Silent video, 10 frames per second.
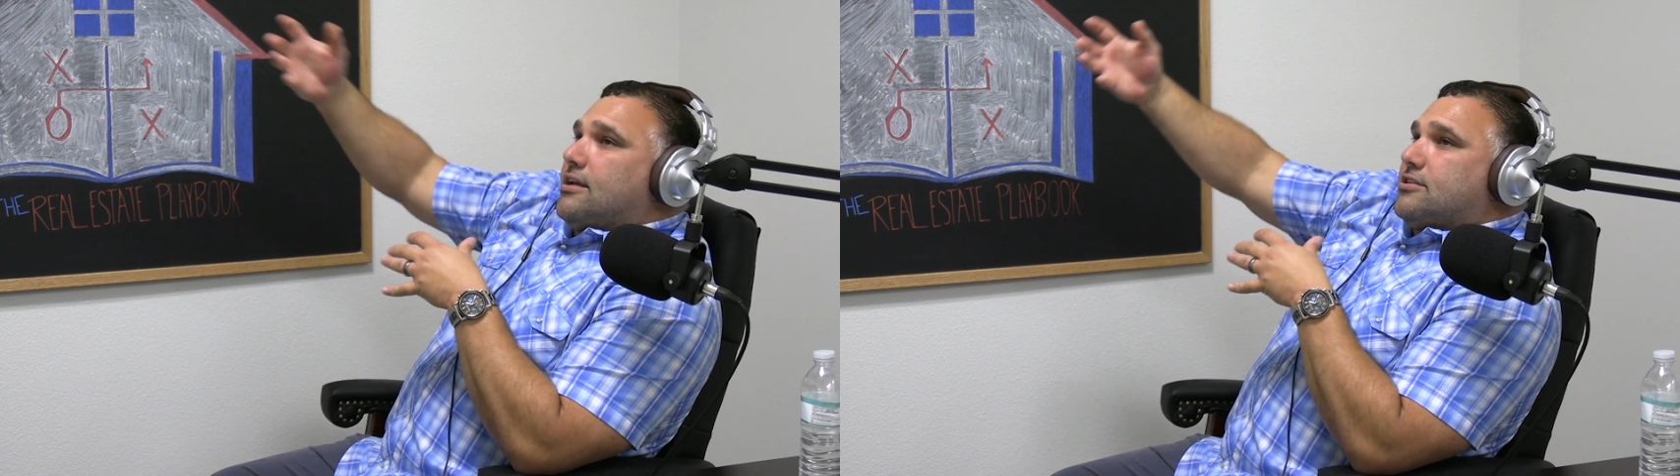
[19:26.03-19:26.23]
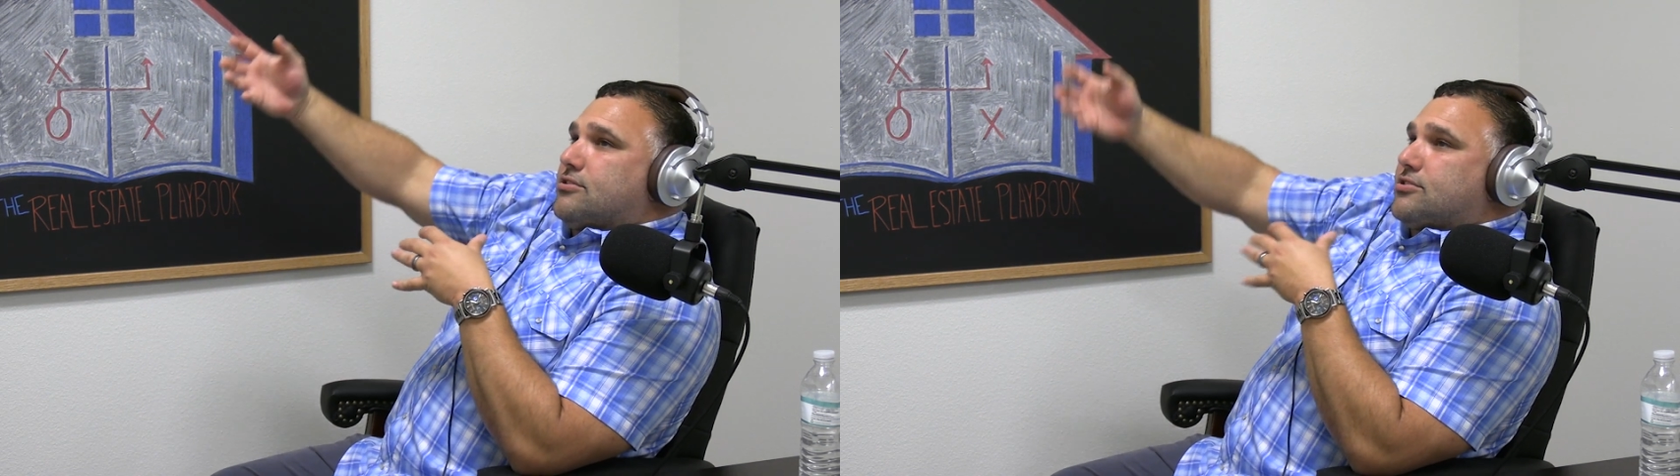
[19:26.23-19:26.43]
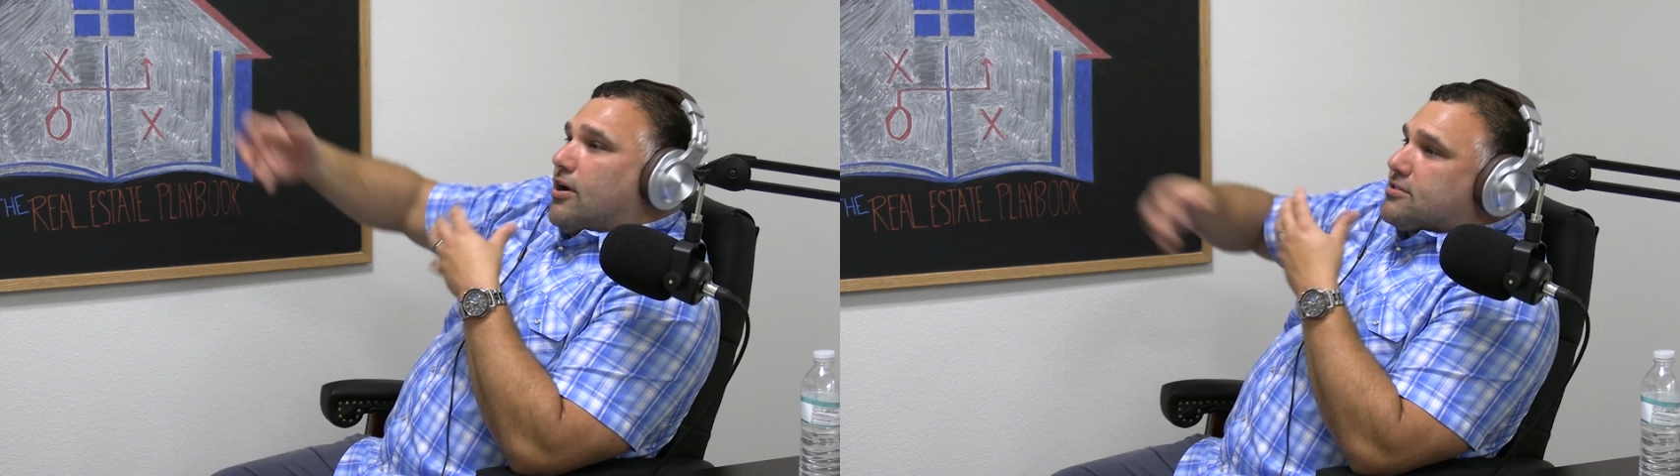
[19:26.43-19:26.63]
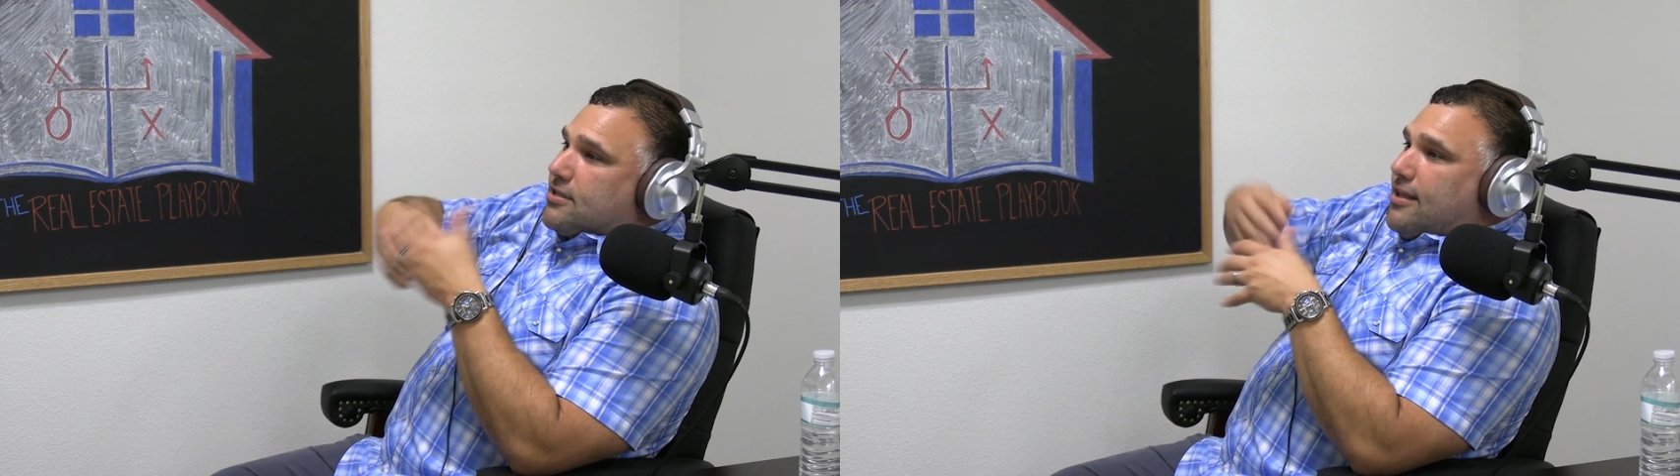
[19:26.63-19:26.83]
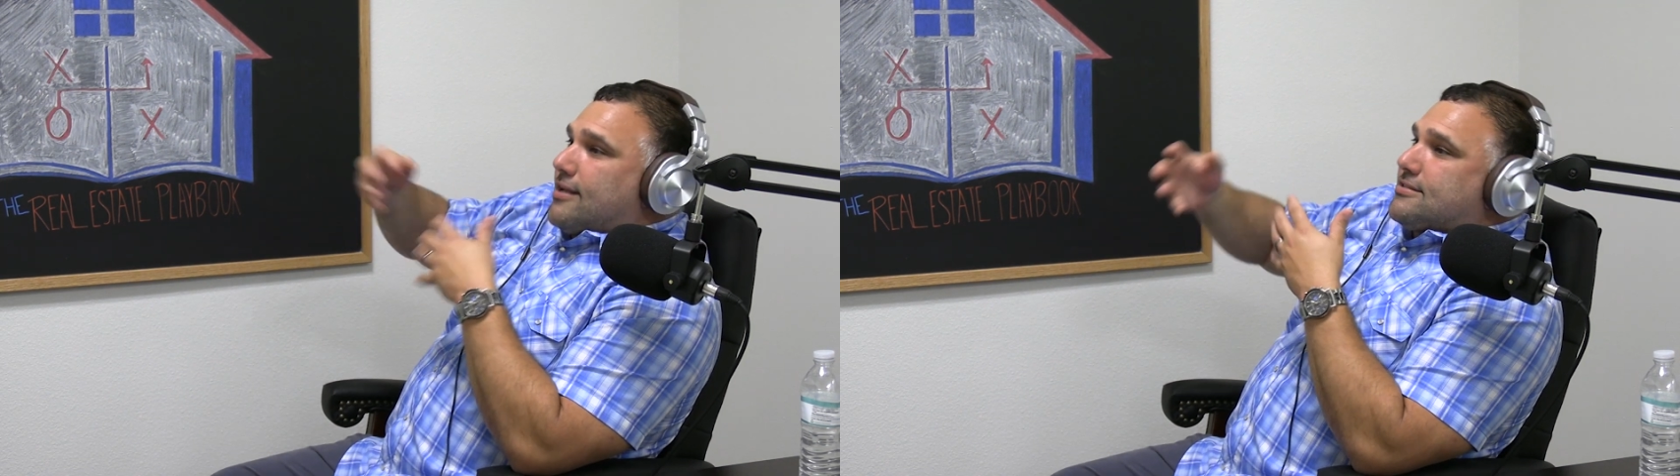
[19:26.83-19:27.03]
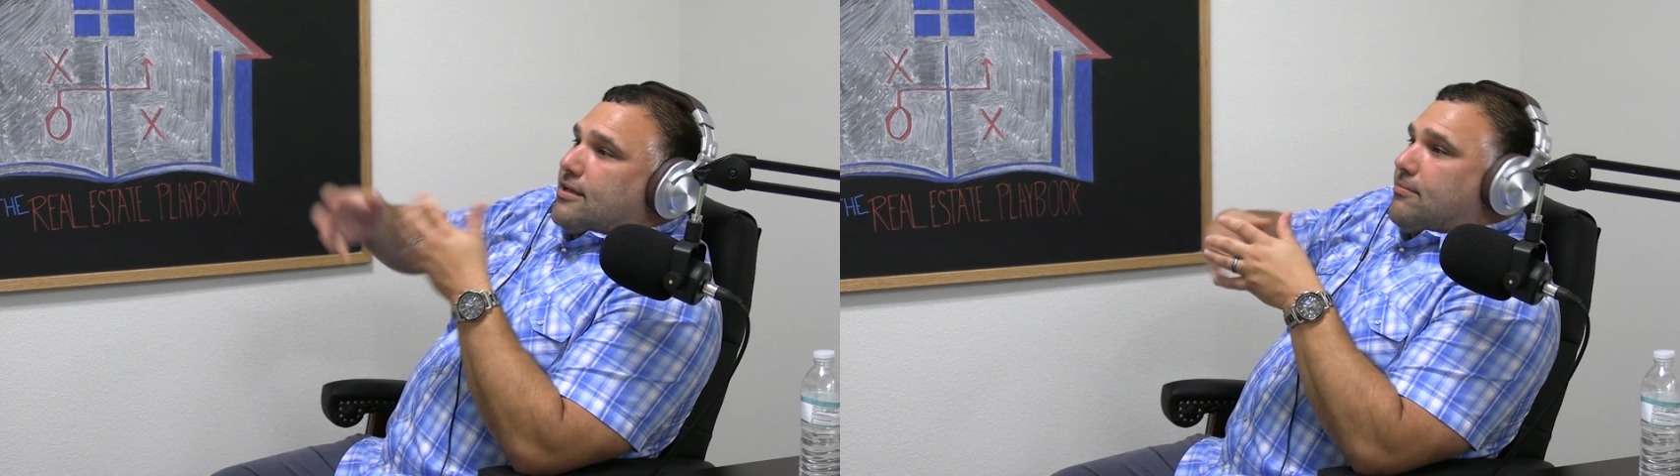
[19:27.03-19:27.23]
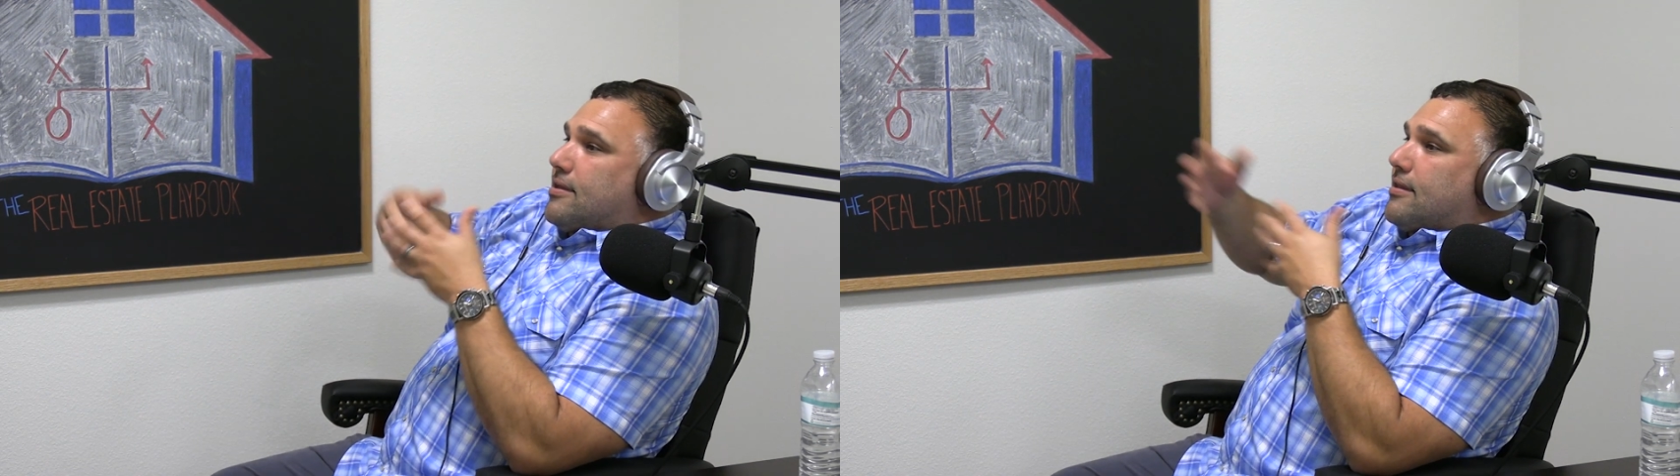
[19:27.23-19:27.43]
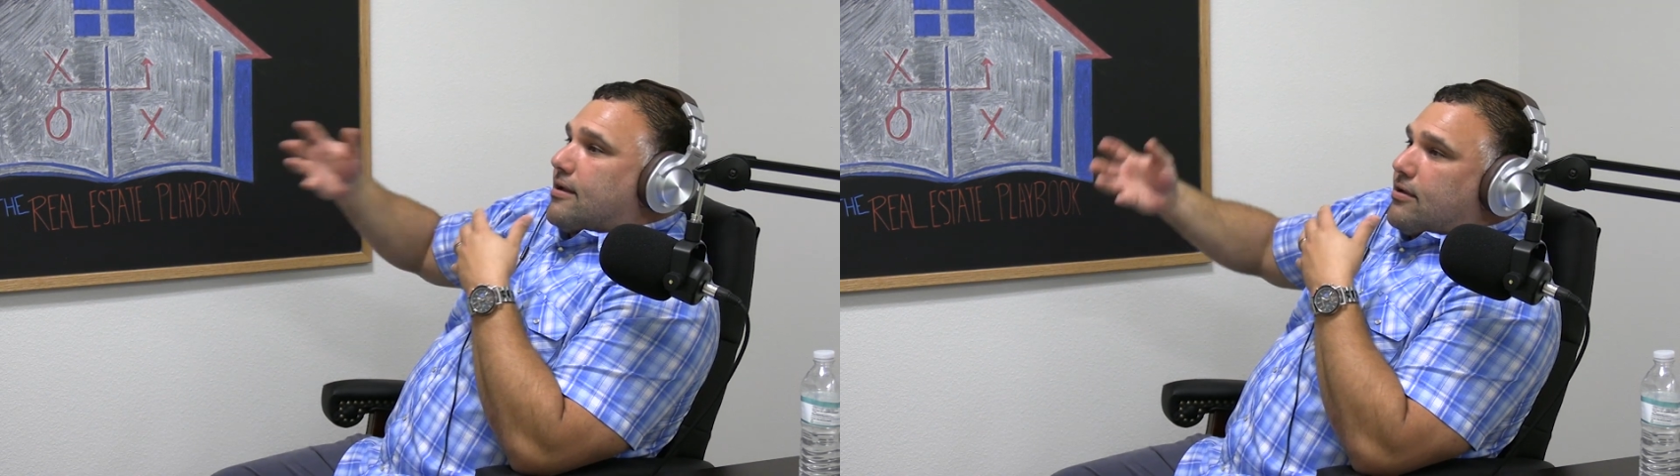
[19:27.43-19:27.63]
to talk to clientele,
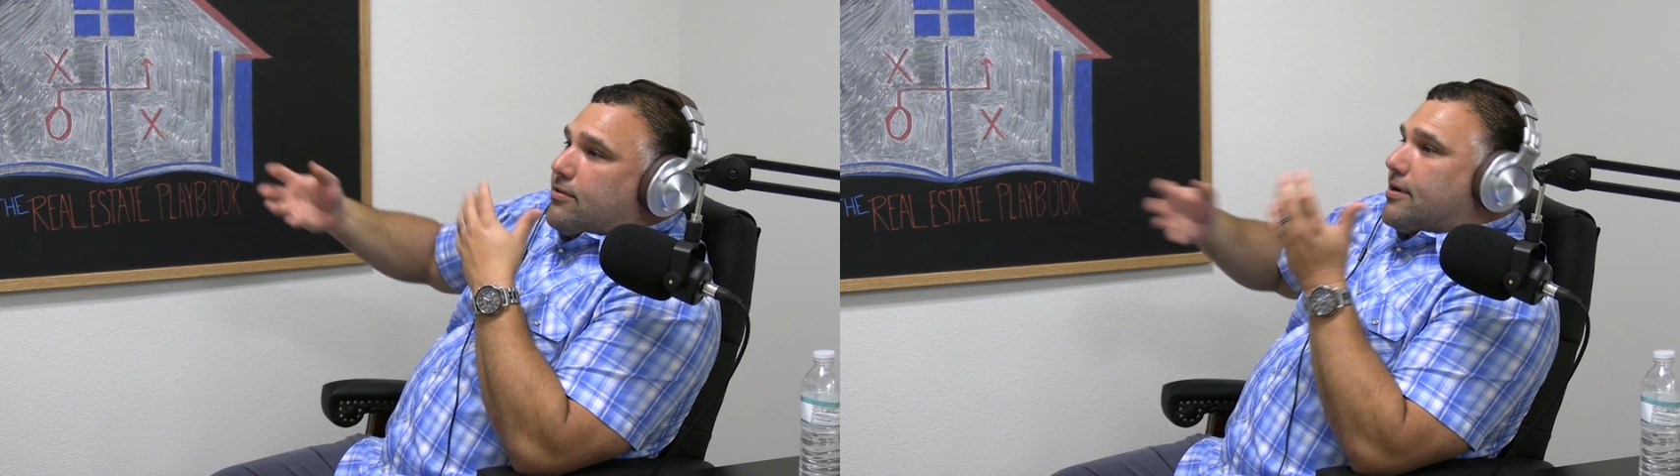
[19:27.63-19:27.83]
being like, oh,